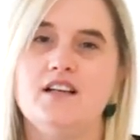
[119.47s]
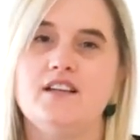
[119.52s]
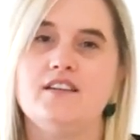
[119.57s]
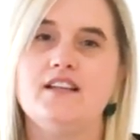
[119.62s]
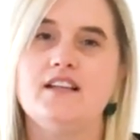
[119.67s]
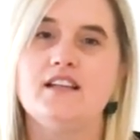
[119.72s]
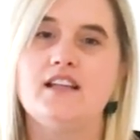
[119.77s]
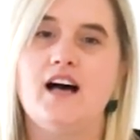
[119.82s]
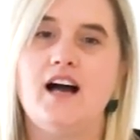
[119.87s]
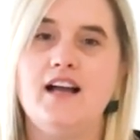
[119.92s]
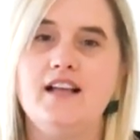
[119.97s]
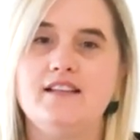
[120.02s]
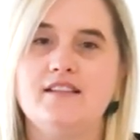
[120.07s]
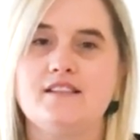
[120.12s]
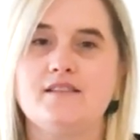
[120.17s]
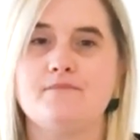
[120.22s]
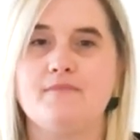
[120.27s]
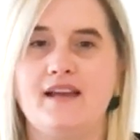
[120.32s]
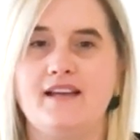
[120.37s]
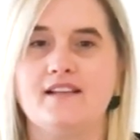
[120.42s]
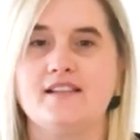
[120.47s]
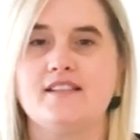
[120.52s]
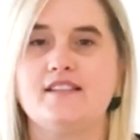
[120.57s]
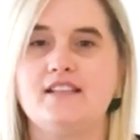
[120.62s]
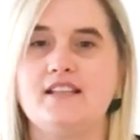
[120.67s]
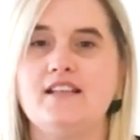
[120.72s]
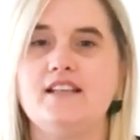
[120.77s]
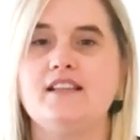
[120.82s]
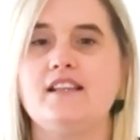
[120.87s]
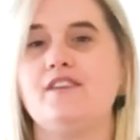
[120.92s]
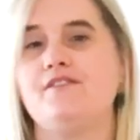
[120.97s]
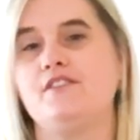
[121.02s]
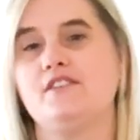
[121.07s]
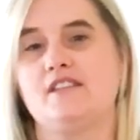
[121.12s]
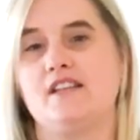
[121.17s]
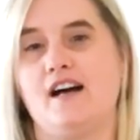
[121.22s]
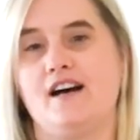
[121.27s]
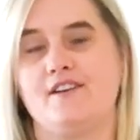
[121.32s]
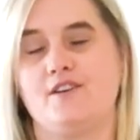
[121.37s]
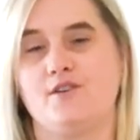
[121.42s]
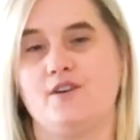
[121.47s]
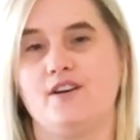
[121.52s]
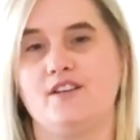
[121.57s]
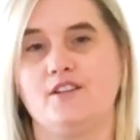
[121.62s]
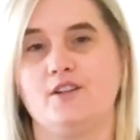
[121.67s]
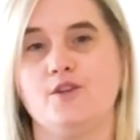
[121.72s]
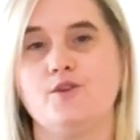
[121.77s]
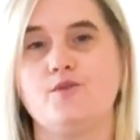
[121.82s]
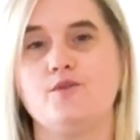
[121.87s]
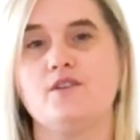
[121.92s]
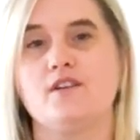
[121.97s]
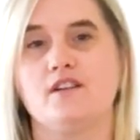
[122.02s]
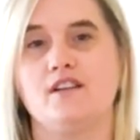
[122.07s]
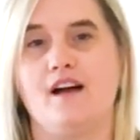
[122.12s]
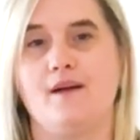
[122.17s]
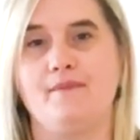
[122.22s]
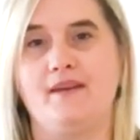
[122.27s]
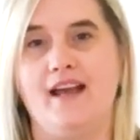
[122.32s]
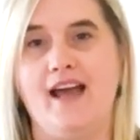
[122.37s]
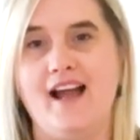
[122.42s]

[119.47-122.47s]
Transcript: The Alliance makes city-level data on local climate